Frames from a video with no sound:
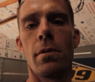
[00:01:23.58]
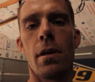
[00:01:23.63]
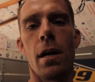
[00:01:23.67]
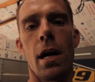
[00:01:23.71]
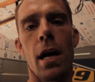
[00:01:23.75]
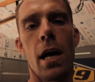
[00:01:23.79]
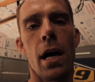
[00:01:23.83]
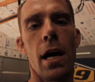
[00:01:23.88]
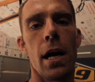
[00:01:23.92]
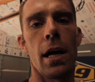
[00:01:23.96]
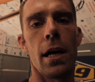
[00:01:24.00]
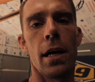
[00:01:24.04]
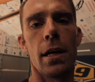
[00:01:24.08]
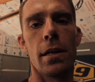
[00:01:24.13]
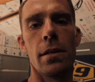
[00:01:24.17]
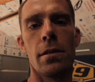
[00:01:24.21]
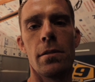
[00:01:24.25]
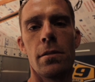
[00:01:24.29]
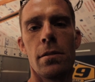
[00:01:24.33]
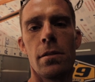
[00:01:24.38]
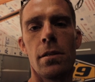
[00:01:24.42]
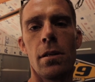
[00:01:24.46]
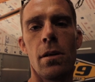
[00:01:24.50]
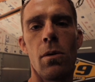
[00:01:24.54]
a
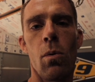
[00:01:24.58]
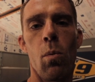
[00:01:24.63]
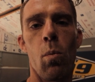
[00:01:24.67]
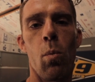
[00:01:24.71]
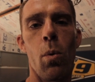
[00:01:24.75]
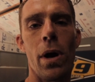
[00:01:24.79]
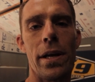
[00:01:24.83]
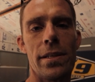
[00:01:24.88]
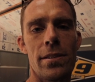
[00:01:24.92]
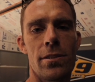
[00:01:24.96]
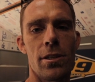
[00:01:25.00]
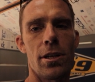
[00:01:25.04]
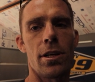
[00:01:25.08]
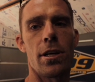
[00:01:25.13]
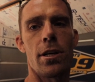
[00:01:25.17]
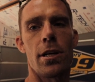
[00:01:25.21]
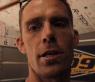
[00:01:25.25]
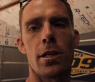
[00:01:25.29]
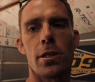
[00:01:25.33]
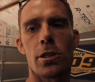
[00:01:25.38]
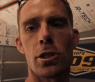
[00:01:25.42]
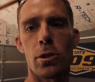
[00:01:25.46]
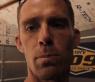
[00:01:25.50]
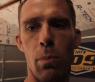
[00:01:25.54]

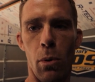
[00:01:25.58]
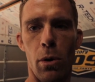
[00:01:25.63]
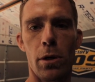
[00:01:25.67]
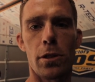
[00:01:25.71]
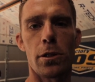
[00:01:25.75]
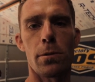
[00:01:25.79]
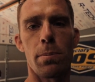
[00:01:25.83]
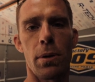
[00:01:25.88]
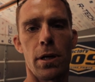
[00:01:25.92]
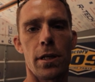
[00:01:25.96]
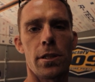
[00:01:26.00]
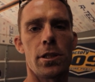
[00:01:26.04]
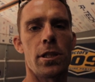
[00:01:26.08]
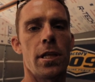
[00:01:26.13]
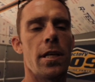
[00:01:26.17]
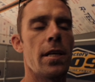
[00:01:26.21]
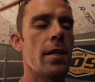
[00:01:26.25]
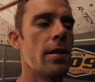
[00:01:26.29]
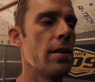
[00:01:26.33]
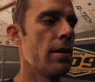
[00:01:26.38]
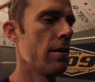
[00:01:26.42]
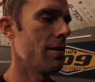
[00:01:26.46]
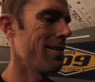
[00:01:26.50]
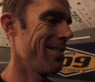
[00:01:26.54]
winter sports
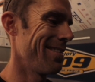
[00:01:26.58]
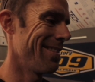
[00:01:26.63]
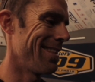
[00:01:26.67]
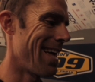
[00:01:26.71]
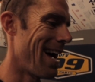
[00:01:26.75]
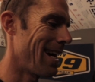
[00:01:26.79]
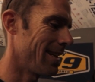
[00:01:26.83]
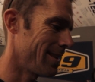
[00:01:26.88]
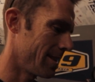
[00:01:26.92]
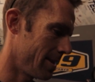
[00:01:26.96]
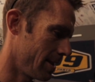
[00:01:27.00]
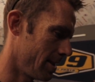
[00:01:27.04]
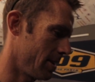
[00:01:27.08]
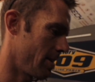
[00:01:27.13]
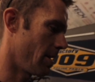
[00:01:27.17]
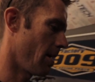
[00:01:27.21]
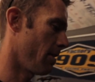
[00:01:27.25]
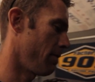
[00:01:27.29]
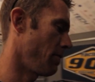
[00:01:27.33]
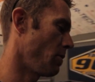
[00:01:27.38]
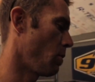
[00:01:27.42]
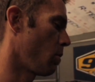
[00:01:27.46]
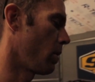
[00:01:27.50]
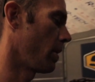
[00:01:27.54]
person, that's the
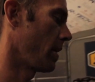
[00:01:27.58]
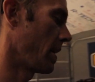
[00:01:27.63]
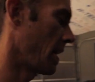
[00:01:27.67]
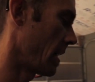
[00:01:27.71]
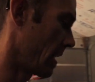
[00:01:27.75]
stuff you want to